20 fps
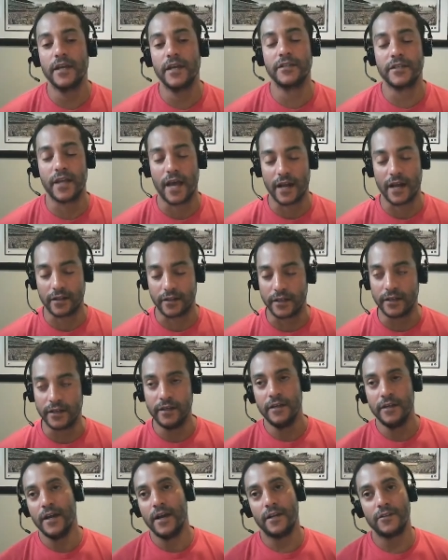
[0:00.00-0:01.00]
Exactly.
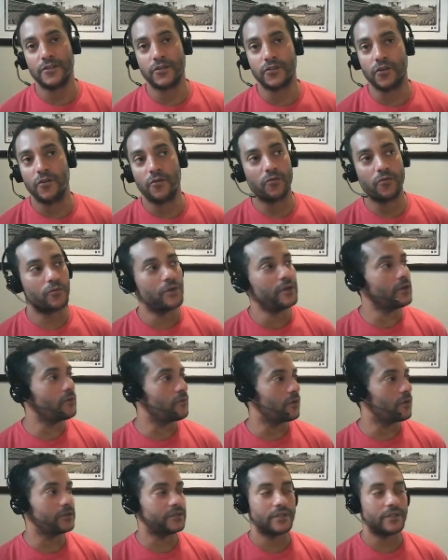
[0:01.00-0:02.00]
And so really
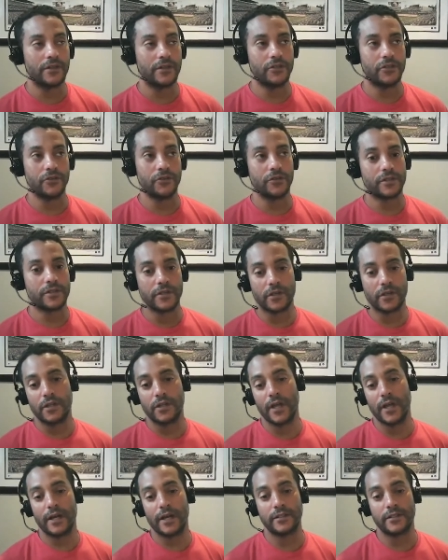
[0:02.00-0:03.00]
what it's going to do, it's going to
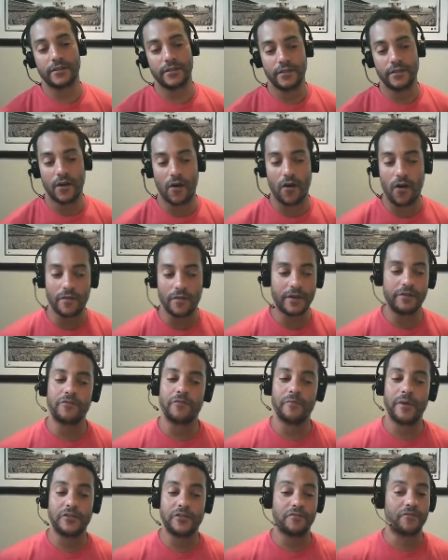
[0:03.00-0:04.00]
collect all that
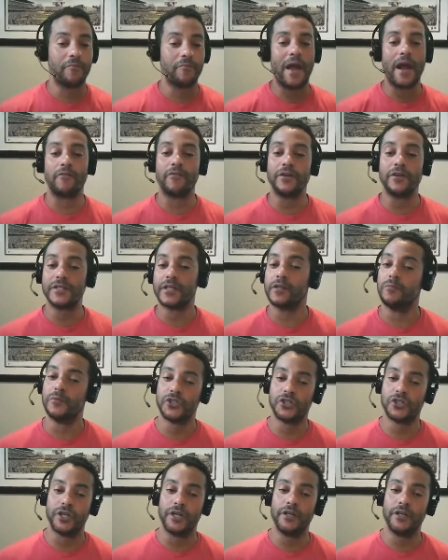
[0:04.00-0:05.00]
information from every single
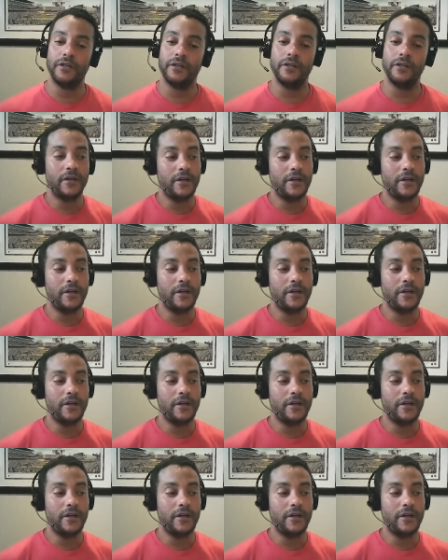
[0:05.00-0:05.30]
machine,